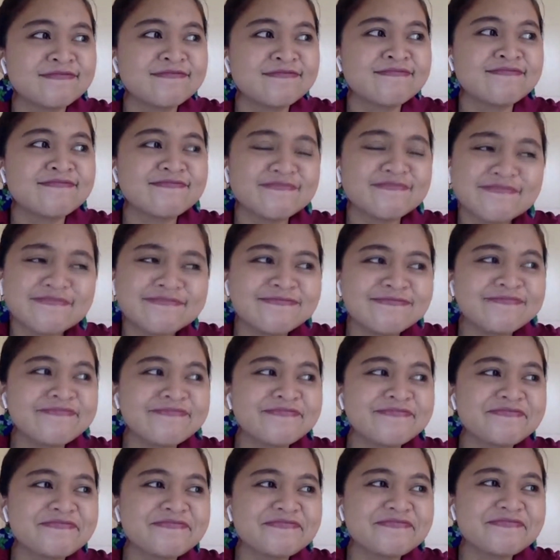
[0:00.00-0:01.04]

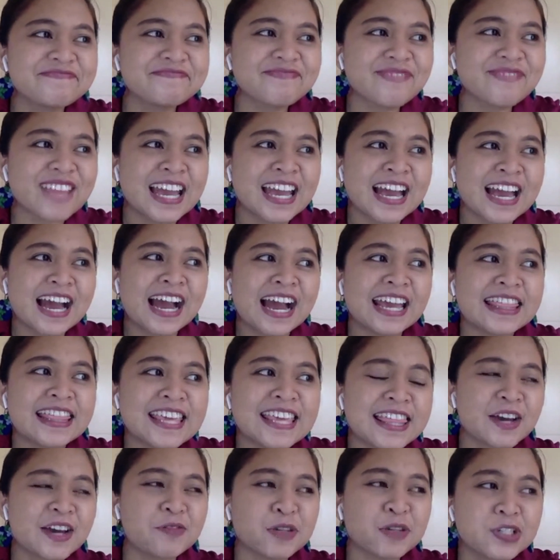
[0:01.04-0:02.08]
Mm, I think that
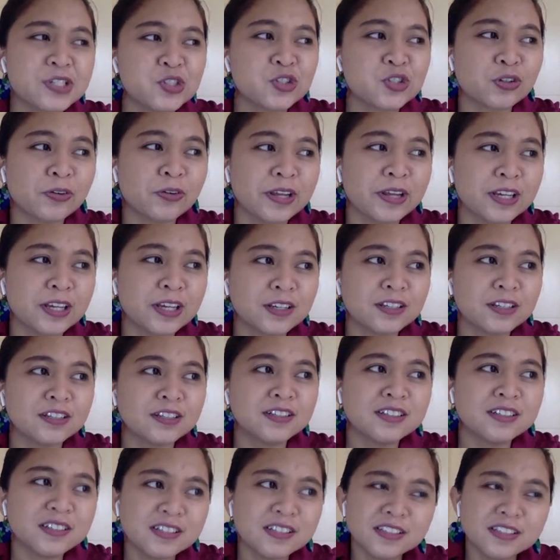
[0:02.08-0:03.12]
was during
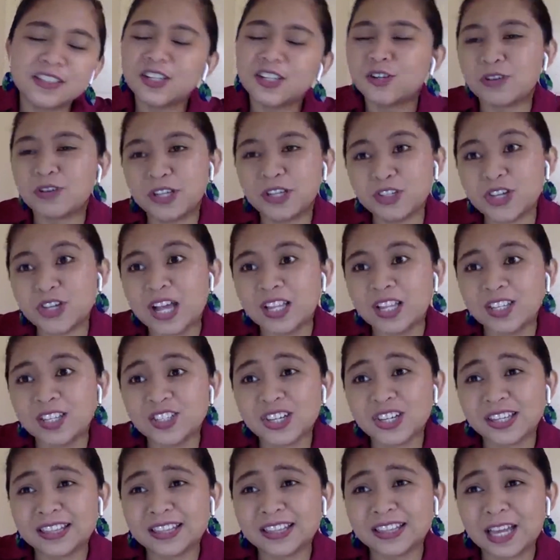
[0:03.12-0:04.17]
a challenging
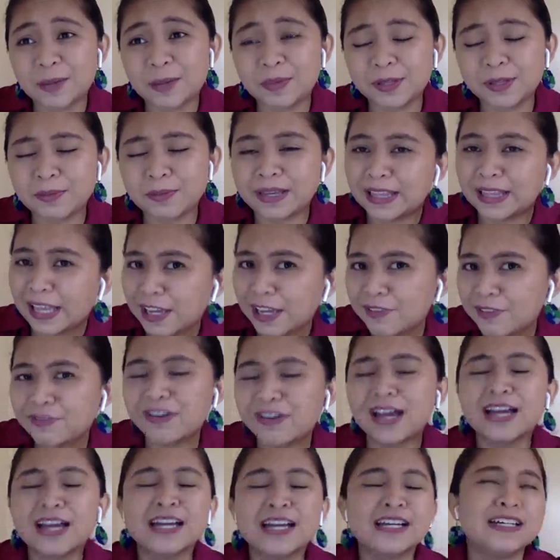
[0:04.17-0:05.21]
time in my life.
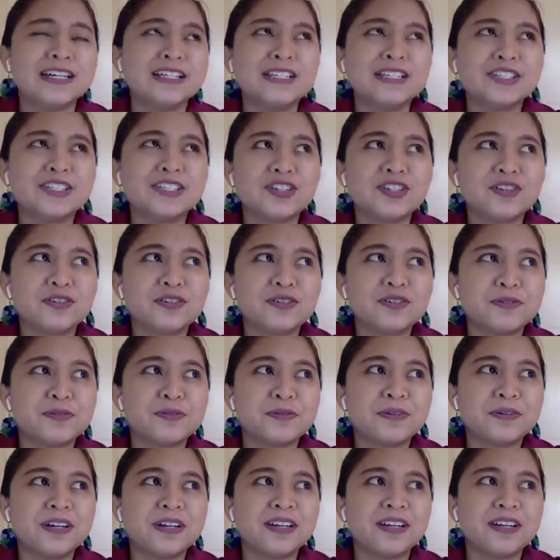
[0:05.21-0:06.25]
So
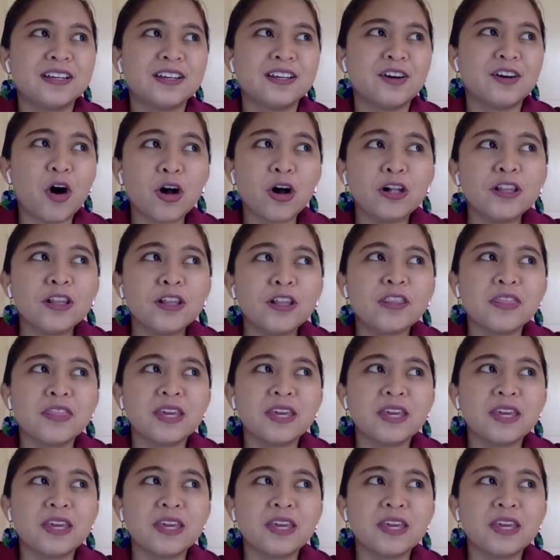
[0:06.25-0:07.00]
all the